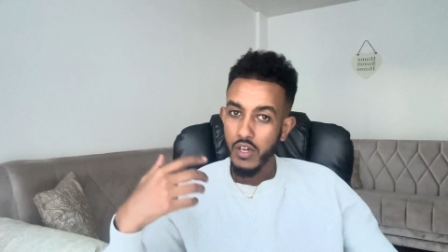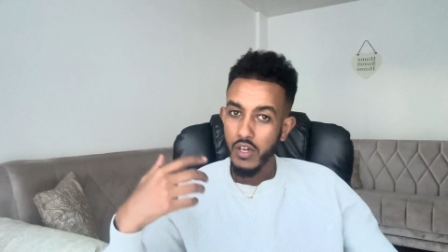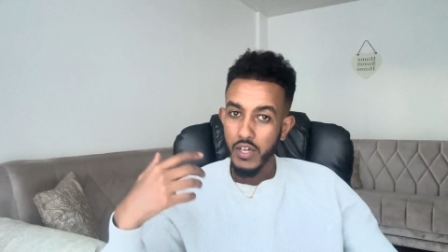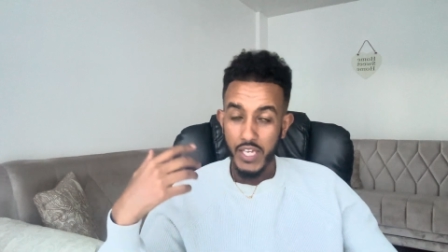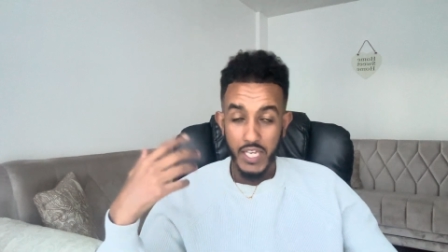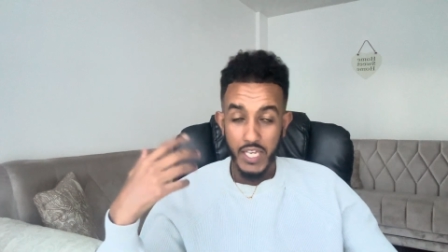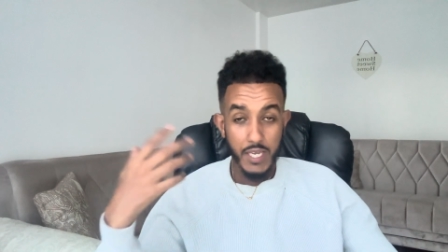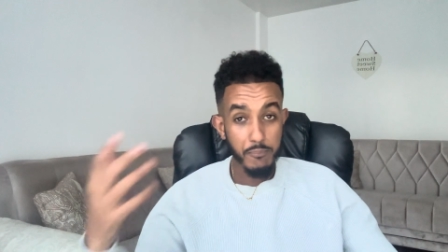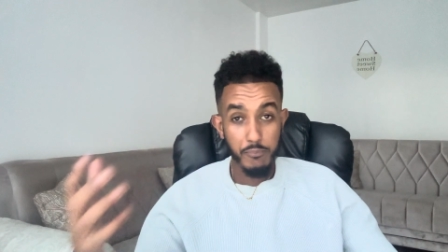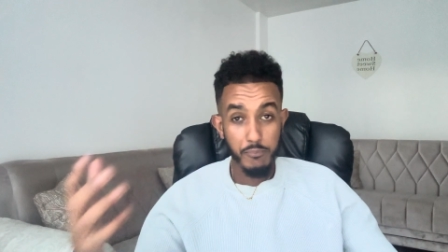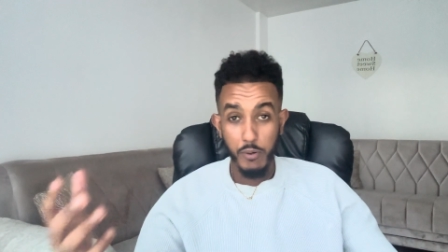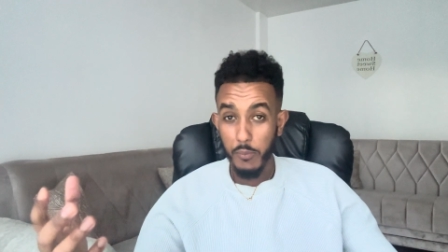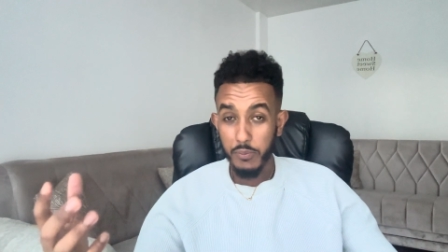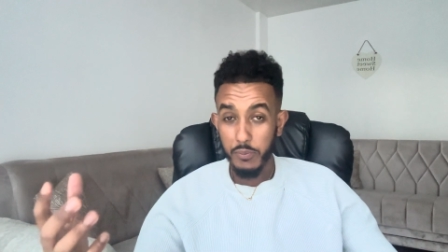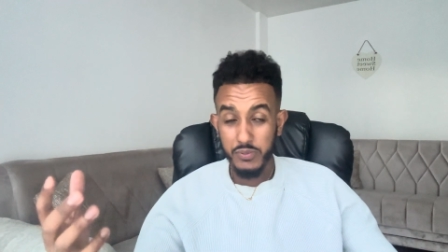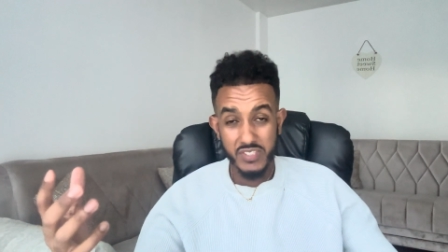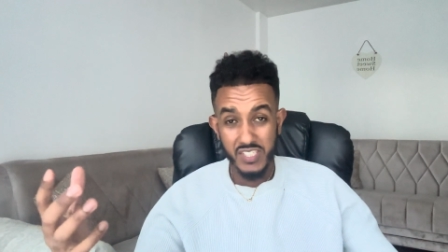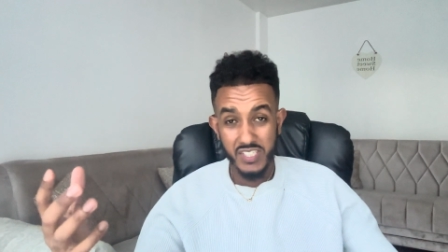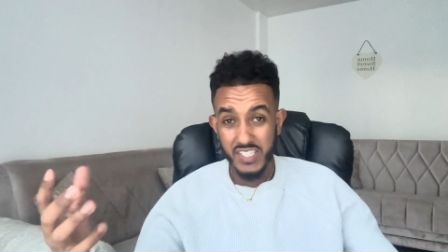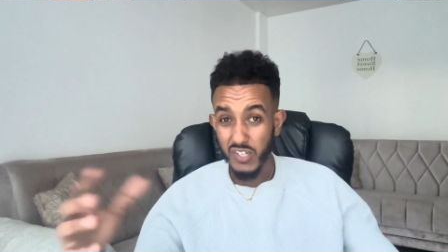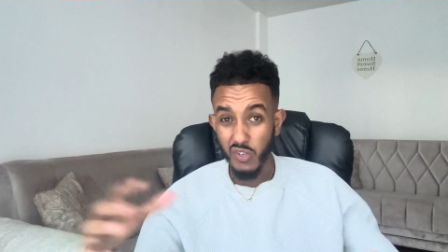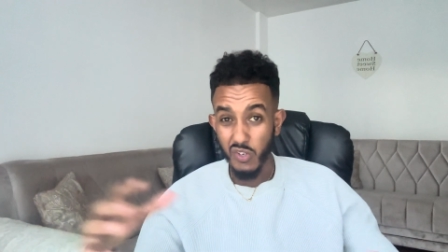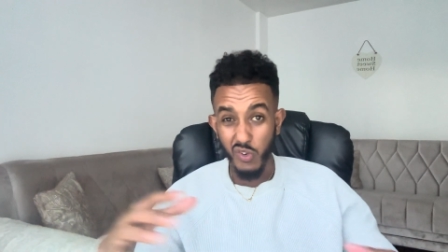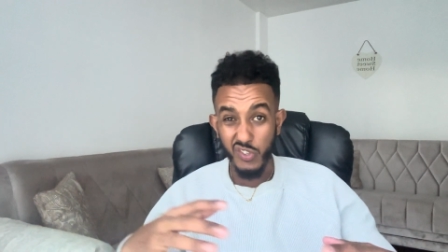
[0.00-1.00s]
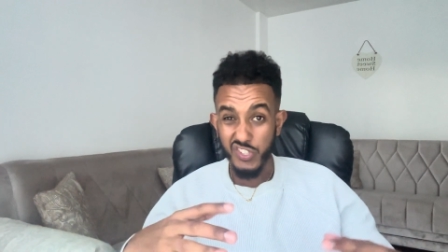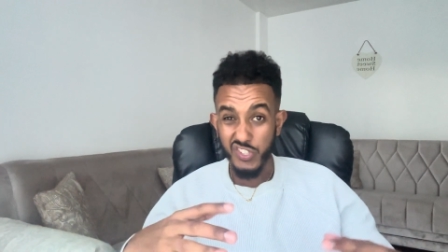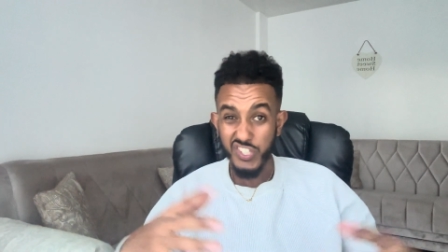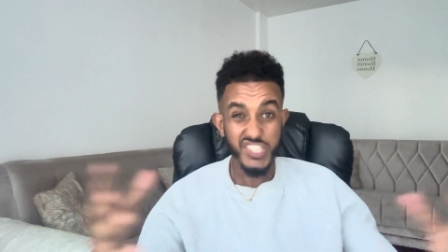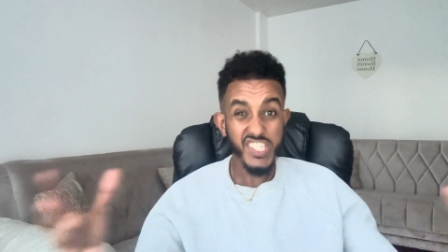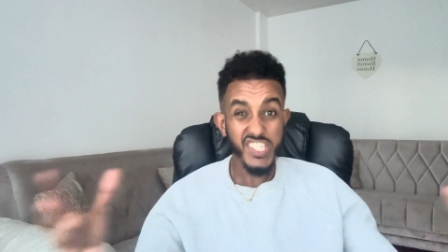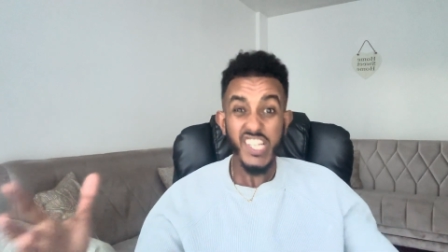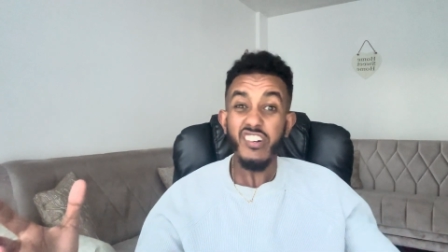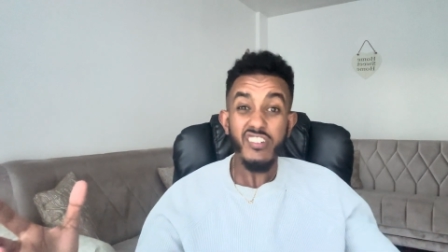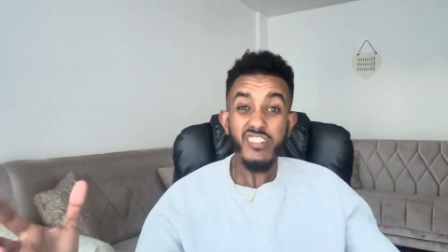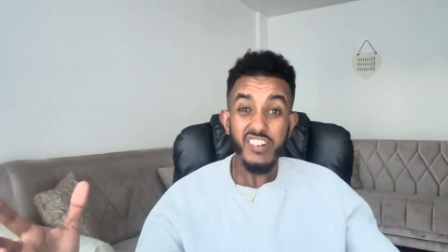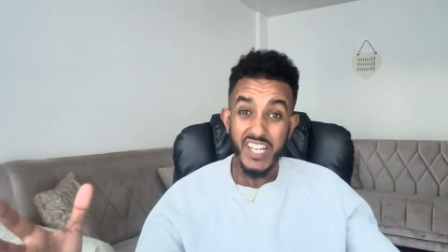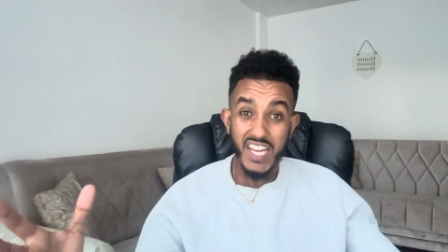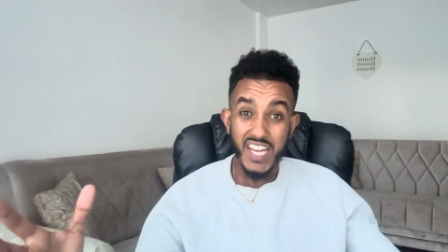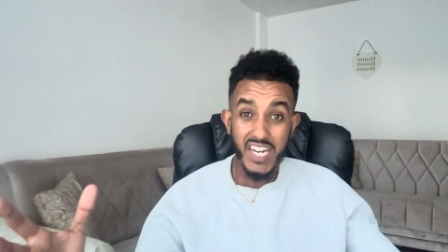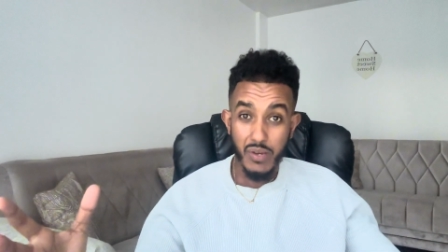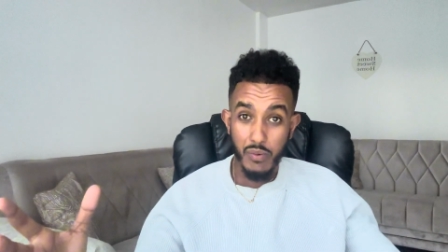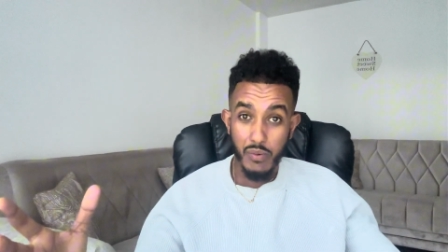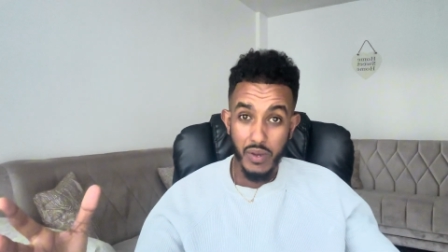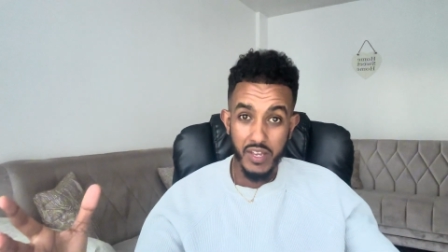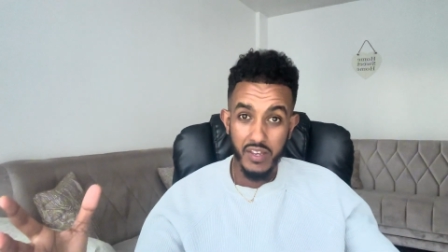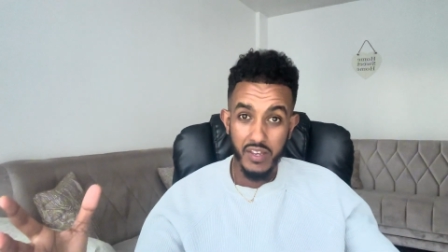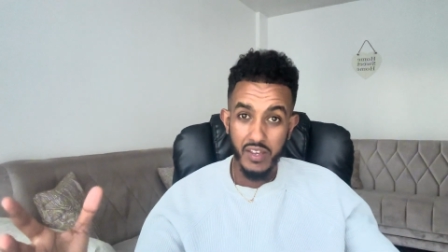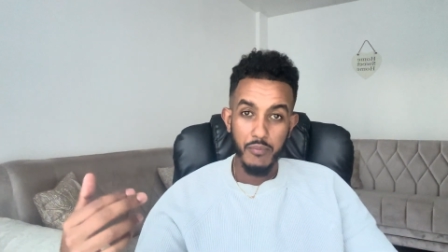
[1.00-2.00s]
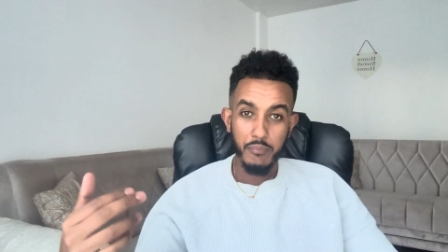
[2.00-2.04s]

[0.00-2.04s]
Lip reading: in property, or just generally anyway.